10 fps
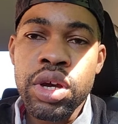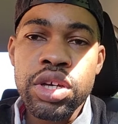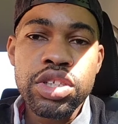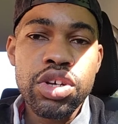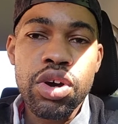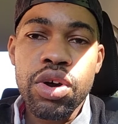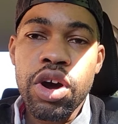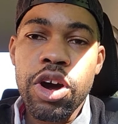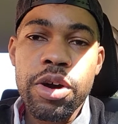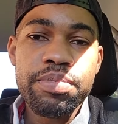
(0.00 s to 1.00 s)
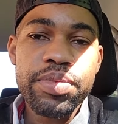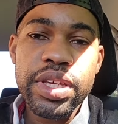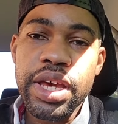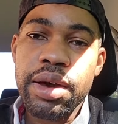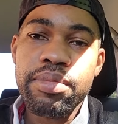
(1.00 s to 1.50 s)
So,
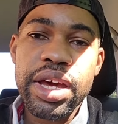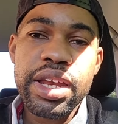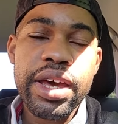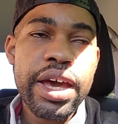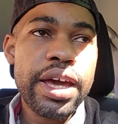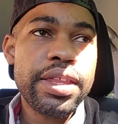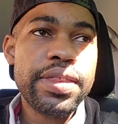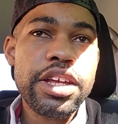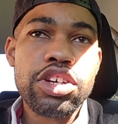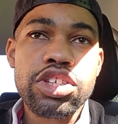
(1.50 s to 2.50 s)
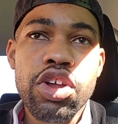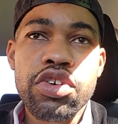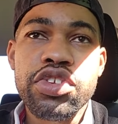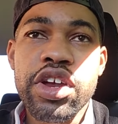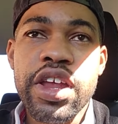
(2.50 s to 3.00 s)
yeah, man. And they just
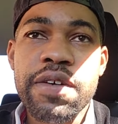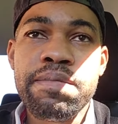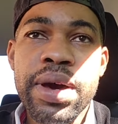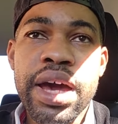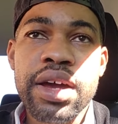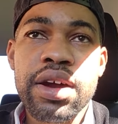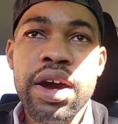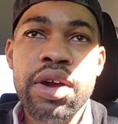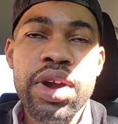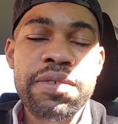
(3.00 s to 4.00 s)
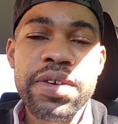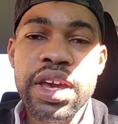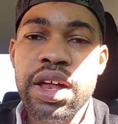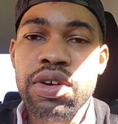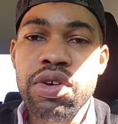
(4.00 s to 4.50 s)
lost their left back,
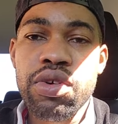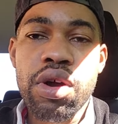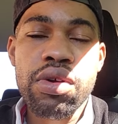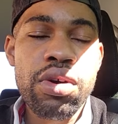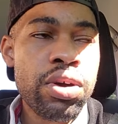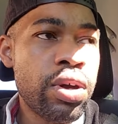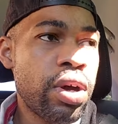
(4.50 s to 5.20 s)
Rafael Guerrero,